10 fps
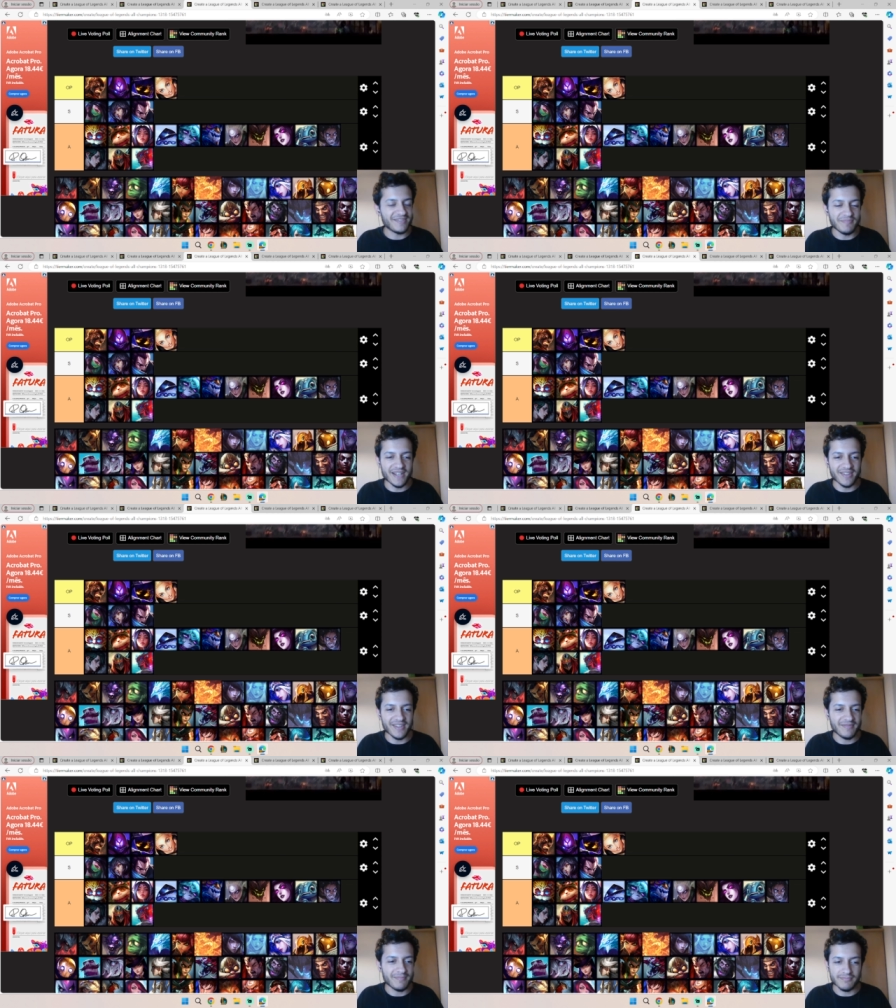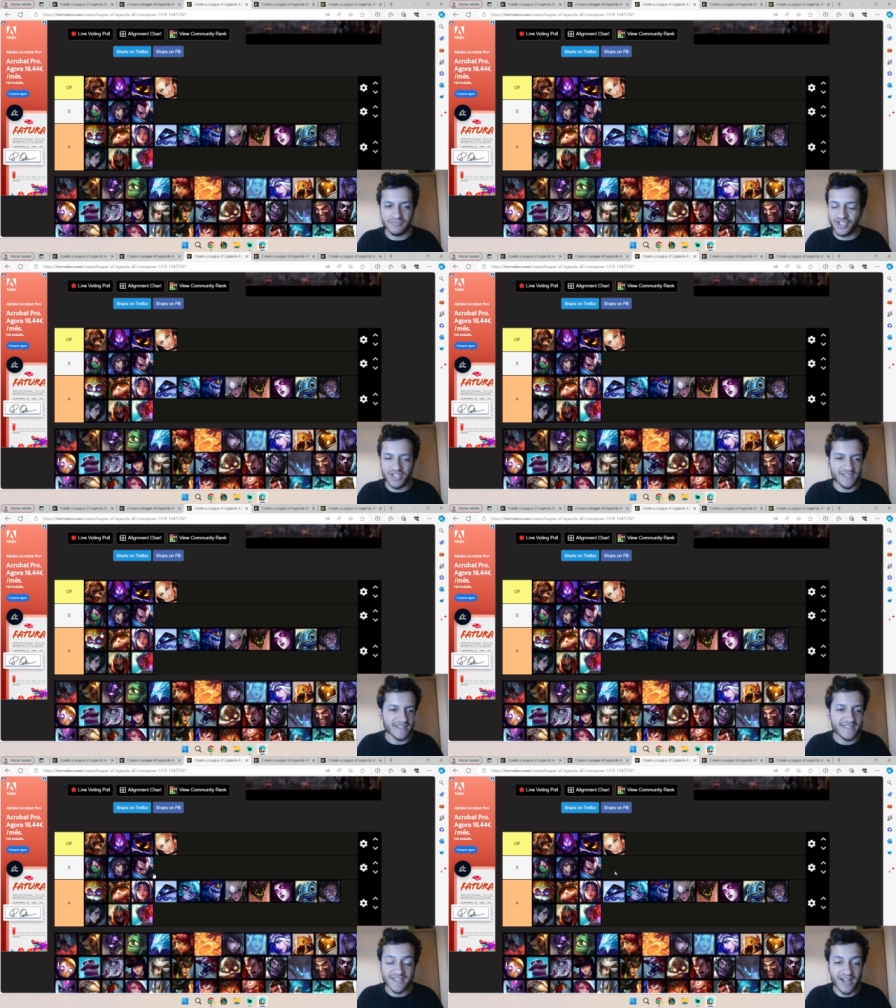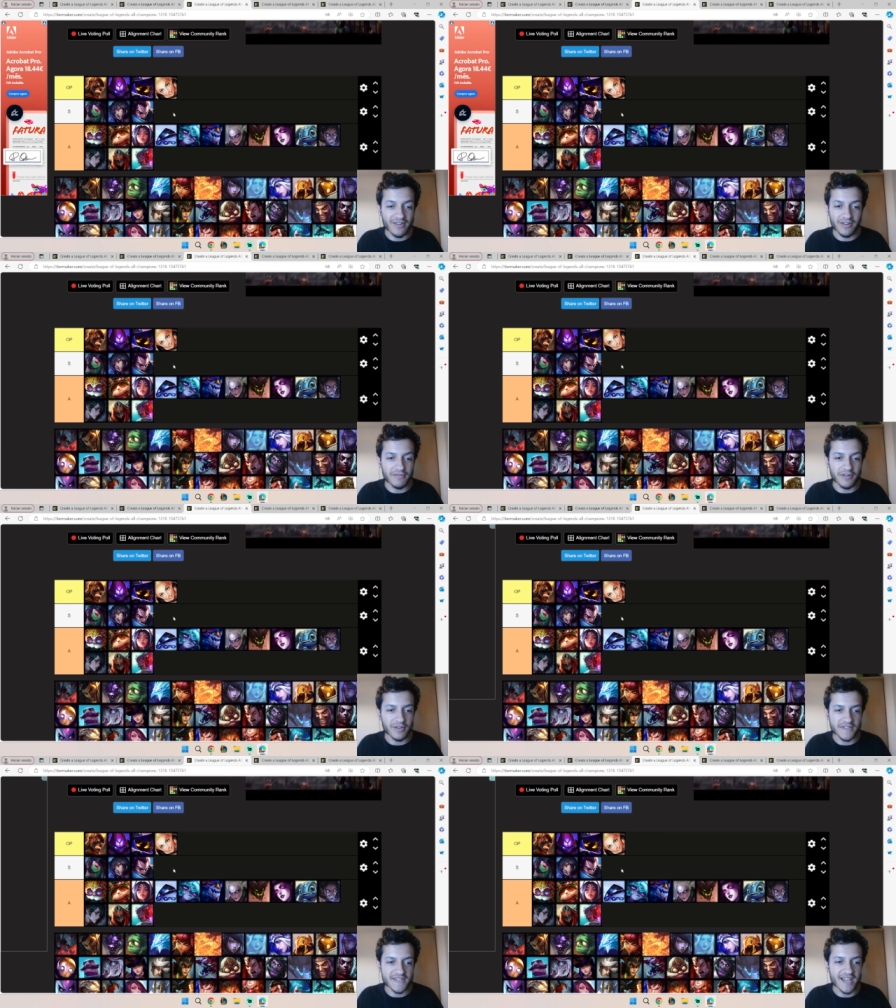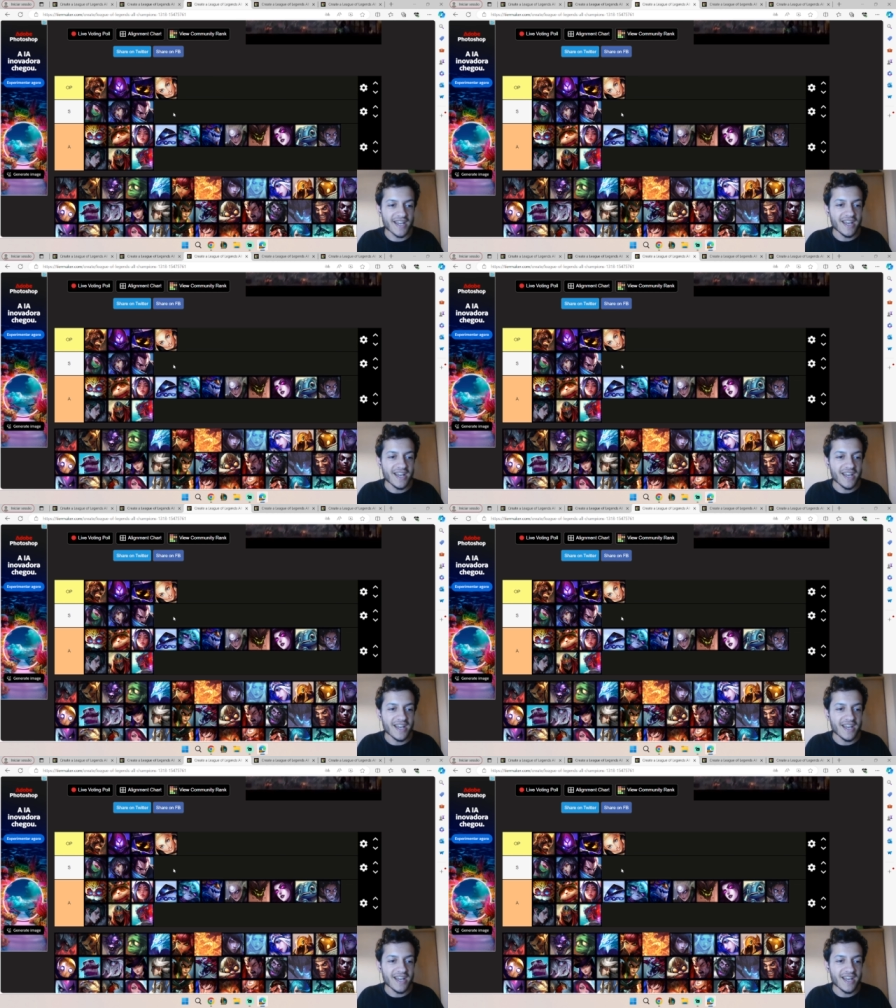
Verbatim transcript: mid. Mm, Jesus, I don't even know what to say.